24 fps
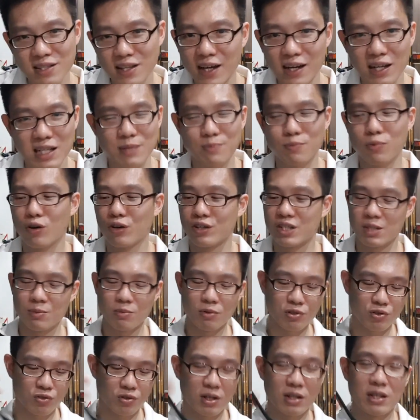tight as
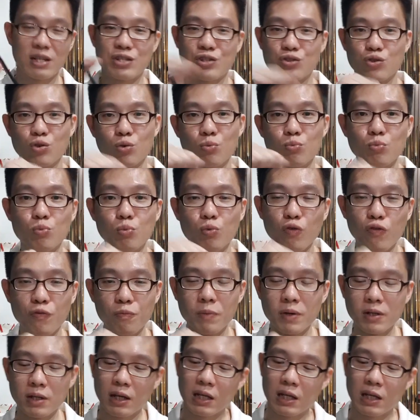possible so that there's no movement